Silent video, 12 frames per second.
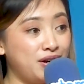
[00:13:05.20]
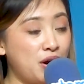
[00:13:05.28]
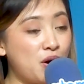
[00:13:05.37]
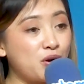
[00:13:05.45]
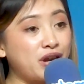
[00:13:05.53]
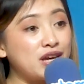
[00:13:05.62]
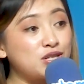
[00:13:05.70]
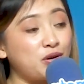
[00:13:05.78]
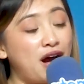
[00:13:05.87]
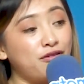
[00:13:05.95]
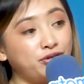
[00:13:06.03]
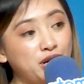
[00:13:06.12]
Okay, so
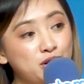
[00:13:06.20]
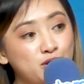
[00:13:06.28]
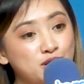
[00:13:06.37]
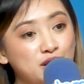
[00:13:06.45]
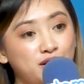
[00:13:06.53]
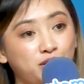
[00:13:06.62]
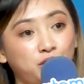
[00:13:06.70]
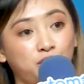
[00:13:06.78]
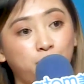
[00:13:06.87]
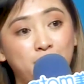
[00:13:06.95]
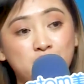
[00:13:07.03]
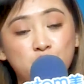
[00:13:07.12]
after using the
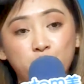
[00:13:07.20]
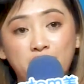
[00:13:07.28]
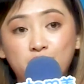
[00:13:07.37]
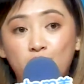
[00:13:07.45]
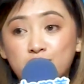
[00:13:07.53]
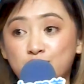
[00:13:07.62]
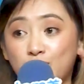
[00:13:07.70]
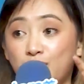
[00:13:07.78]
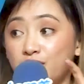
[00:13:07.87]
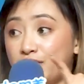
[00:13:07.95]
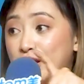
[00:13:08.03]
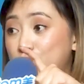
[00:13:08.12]
toothbrush, you can
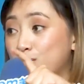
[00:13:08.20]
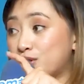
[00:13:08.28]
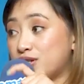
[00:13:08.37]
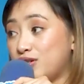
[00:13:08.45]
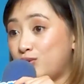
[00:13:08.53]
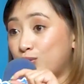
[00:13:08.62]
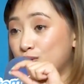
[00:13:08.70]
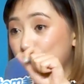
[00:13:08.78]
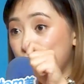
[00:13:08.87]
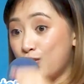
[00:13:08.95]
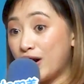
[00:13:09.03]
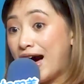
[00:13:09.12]
also reuse
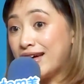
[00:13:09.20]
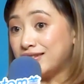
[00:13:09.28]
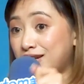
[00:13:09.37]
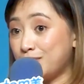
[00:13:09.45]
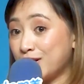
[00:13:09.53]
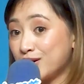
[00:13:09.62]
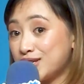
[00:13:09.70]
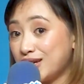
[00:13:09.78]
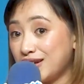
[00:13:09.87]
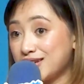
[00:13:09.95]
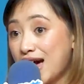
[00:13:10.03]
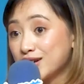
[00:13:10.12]
yung handle because
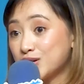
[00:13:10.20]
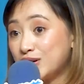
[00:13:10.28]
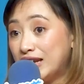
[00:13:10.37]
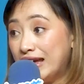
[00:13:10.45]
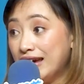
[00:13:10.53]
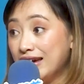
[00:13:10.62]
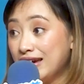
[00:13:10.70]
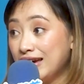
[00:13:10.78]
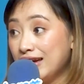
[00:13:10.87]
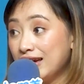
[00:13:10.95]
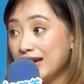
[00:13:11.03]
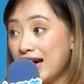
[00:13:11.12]
it is actually
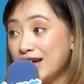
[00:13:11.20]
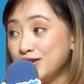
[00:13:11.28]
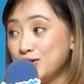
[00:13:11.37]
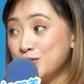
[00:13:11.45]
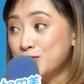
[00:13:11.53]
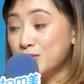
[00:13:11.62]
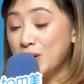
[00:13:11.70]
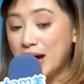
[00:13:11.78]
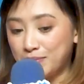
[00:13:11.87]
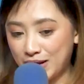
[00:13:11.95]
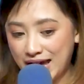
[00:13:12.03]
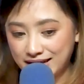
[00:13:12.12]
a new
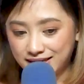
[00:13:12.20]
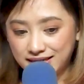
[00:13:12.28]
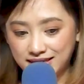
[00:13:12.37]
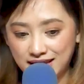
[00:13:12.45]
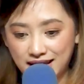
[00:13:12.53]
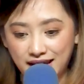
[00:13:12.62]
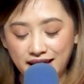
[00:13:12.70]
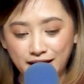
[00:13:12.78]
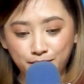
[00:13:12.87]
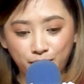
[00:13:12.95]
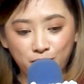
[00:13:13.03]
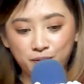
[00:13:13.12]
plastic.
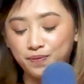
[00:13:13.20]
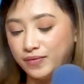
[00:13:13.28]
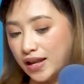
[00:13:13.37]
Ayan po.